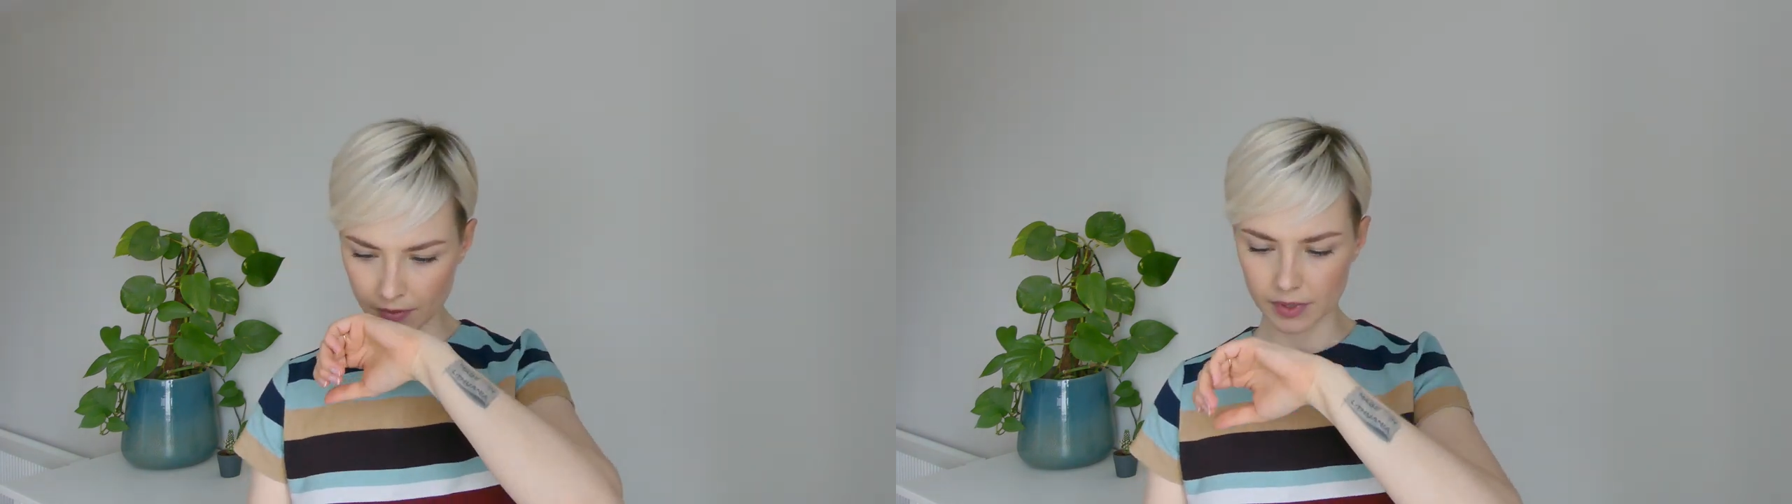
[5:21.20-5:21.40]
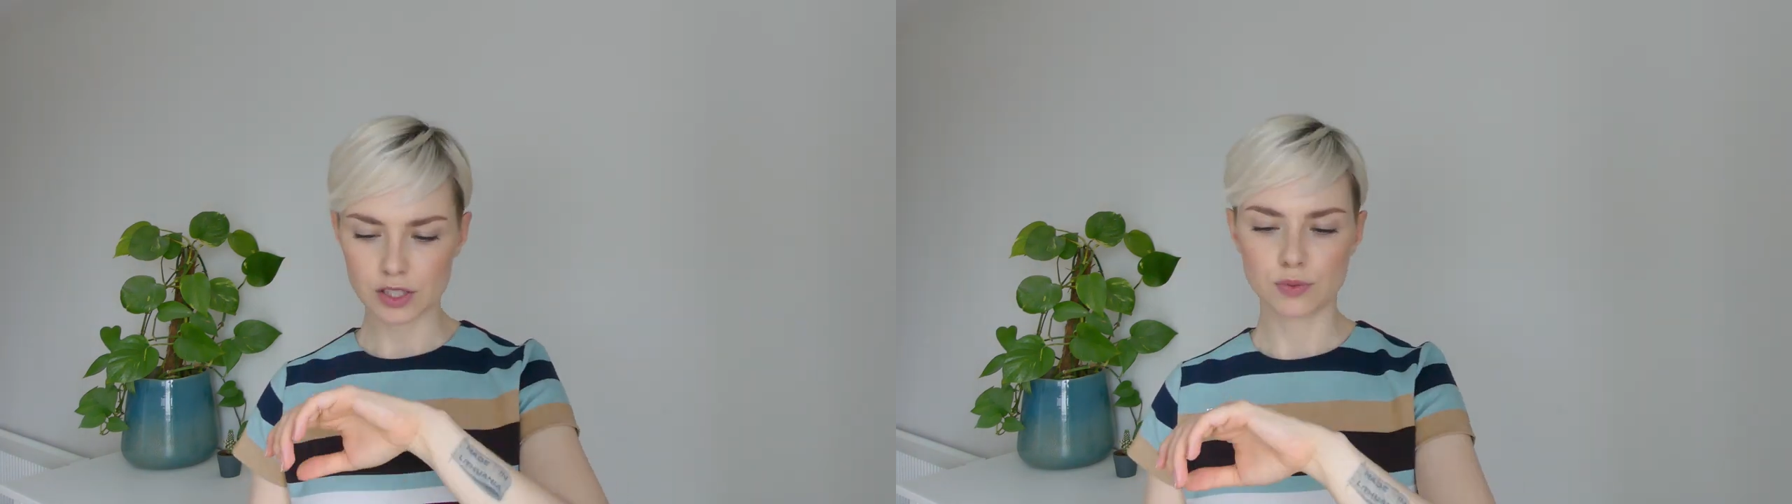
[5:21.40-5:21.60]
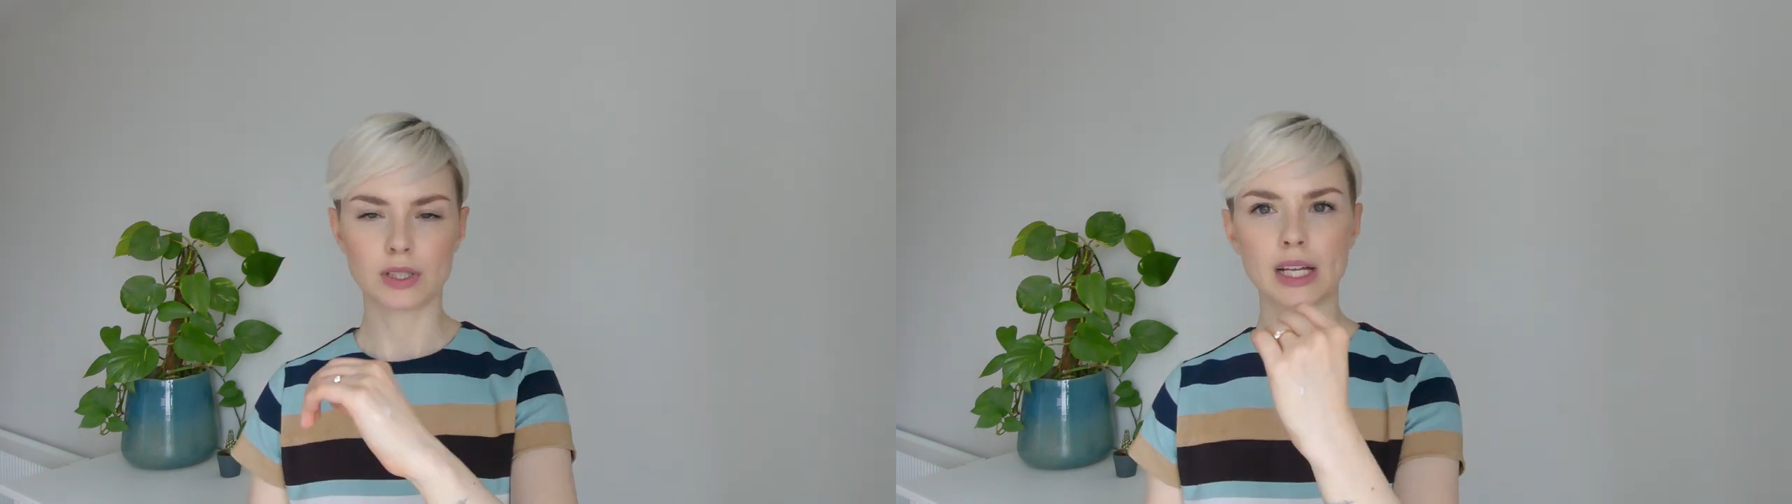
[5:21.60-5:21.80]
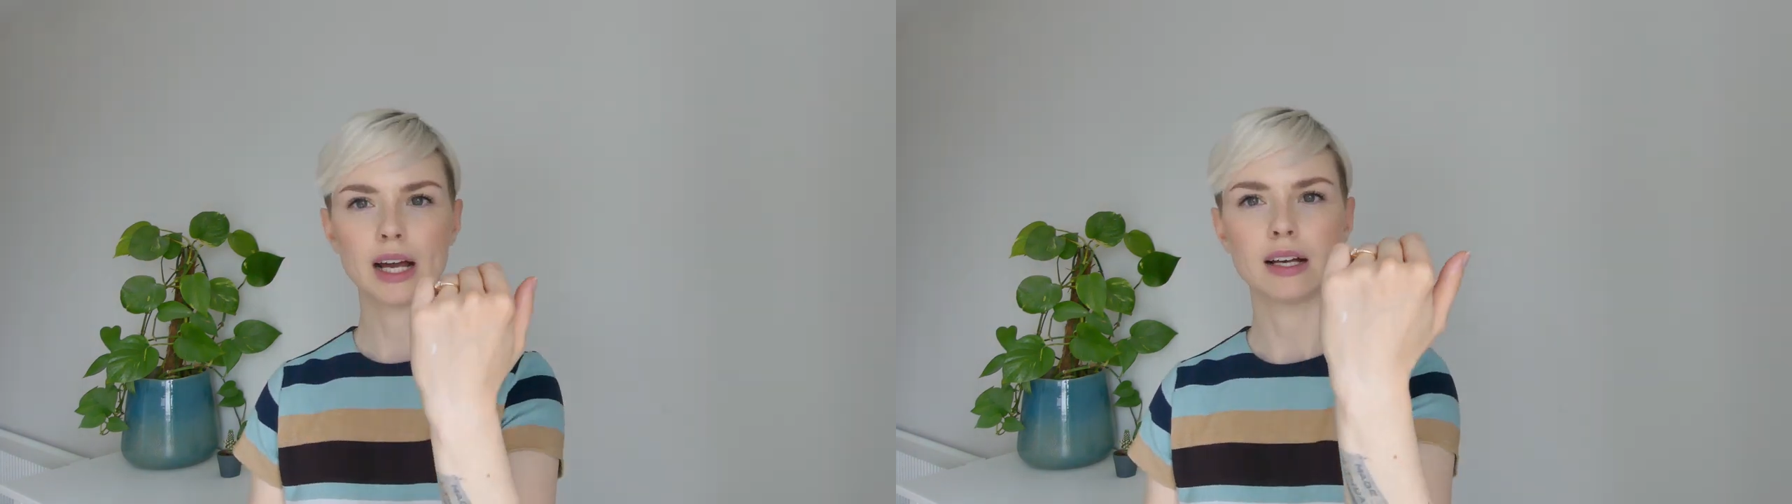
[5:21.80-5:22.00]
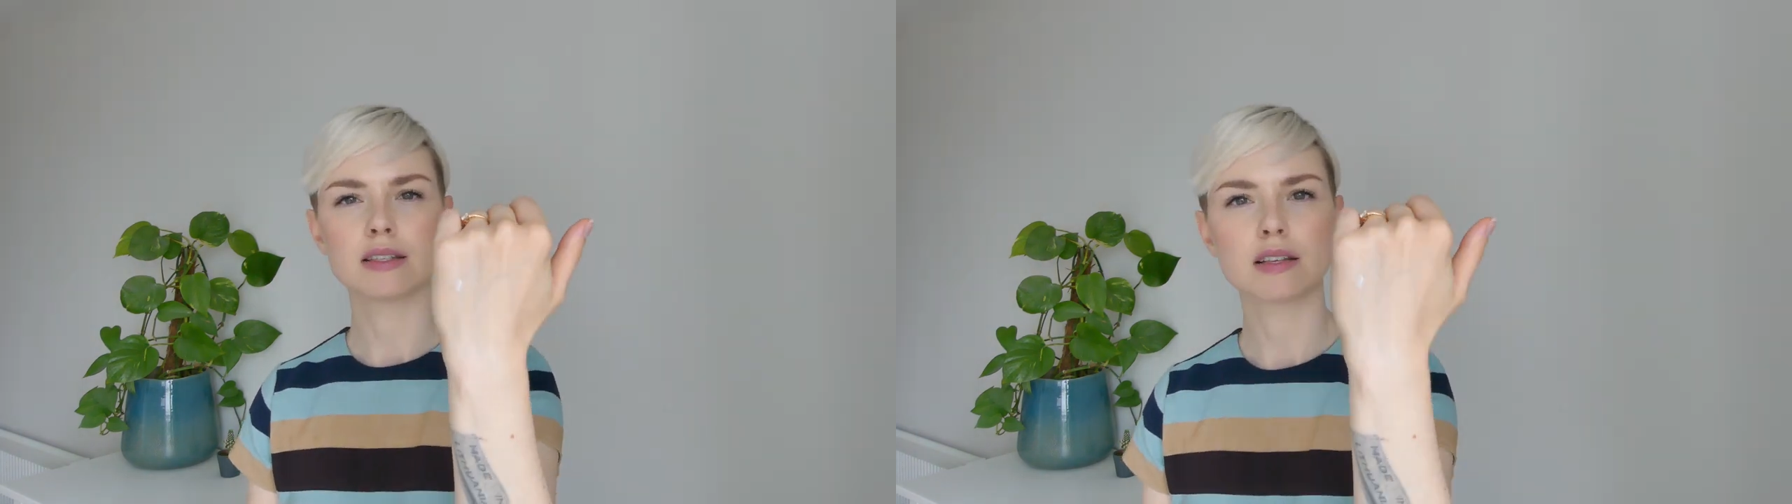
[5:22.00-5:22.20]
This one
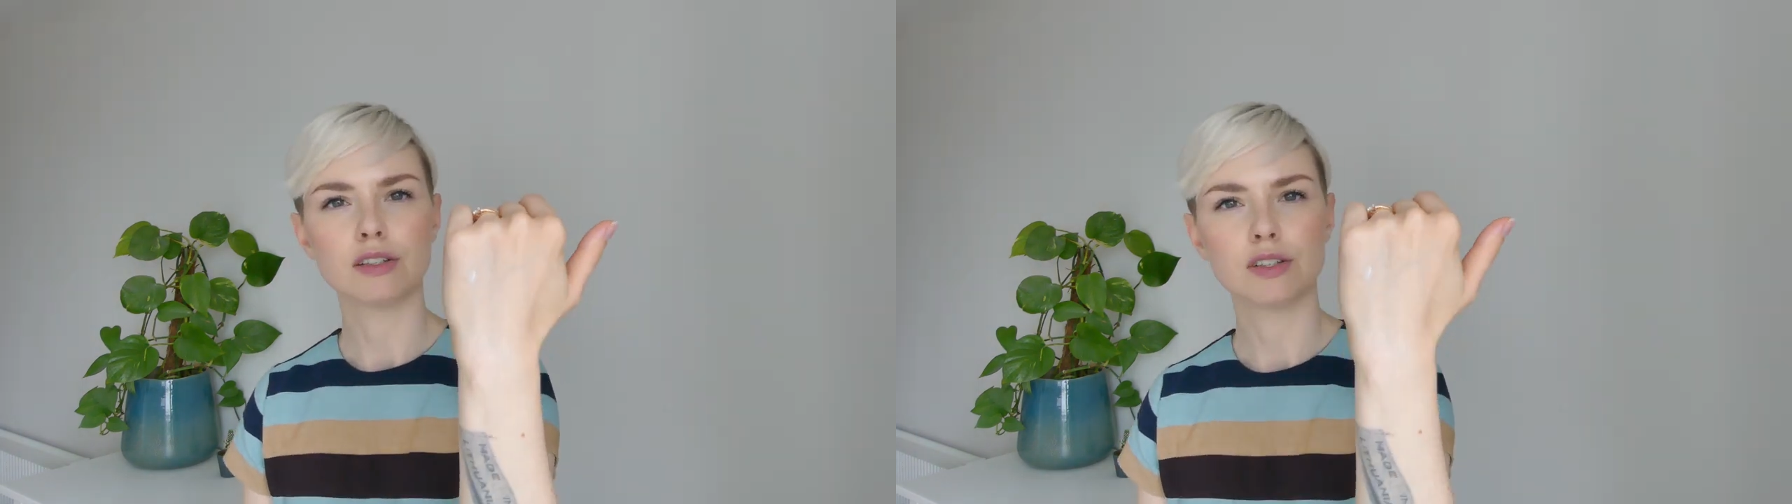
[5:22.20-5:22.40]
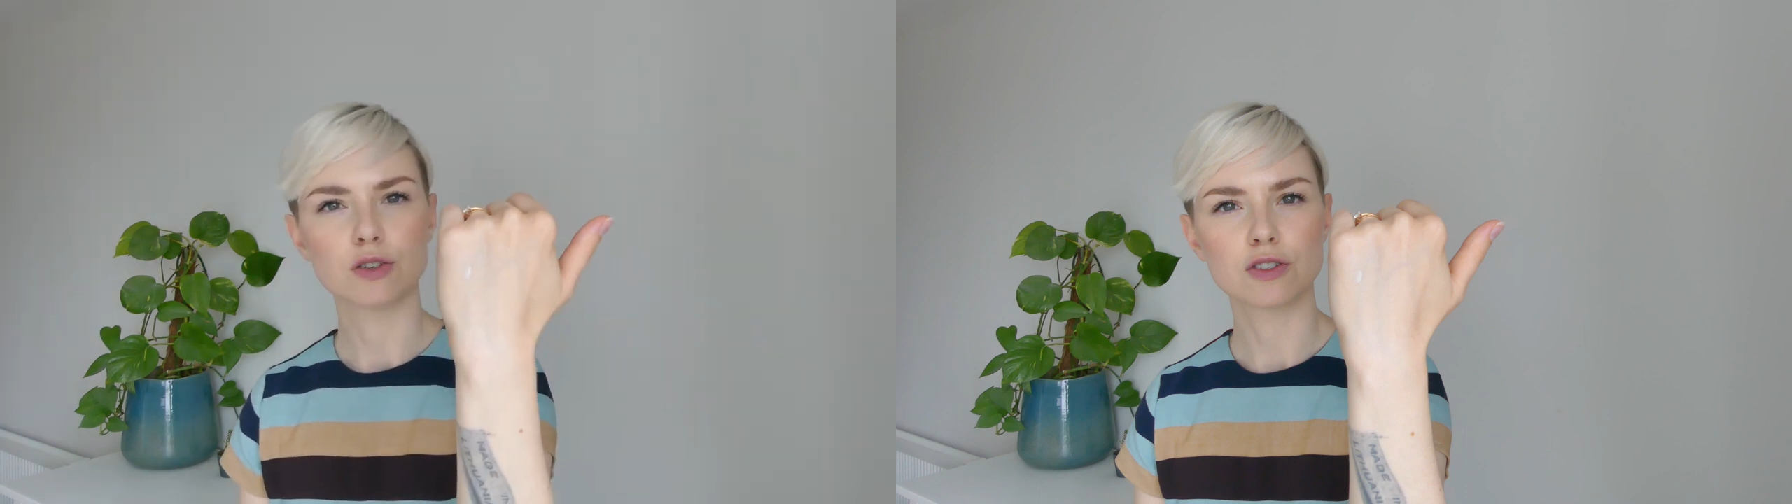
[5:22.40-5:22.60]
has no